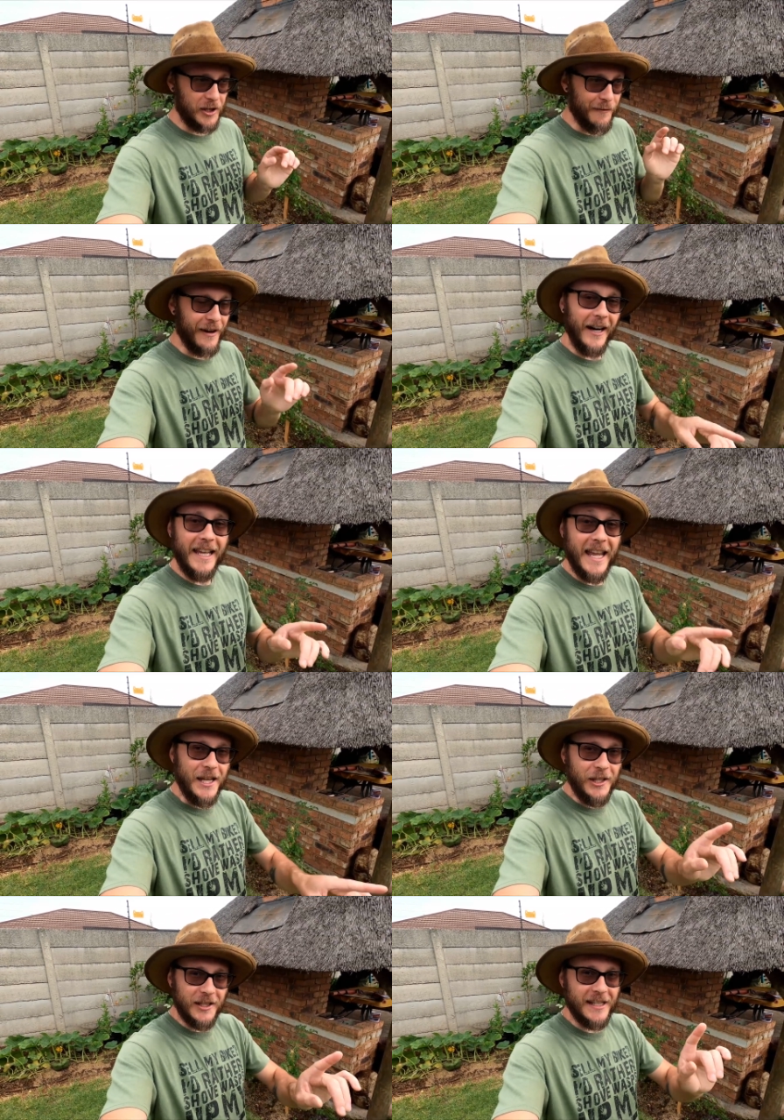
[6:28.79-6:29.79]
So I'm very
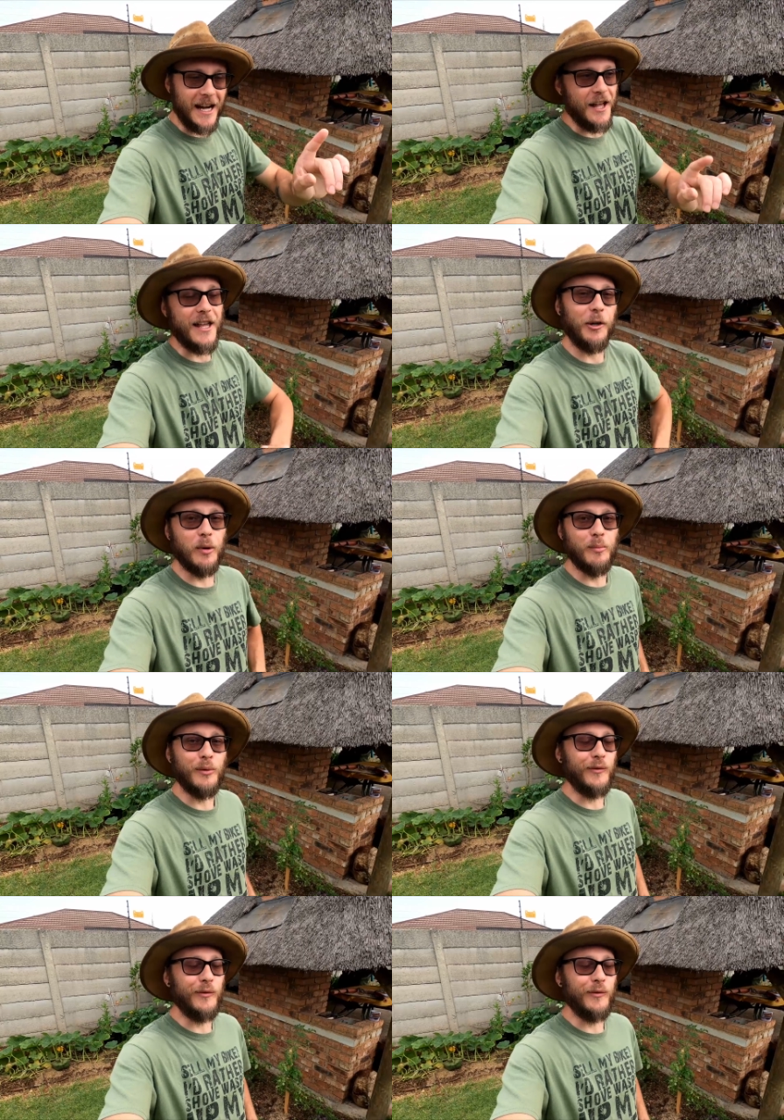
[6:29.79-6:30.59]
keen to see how that one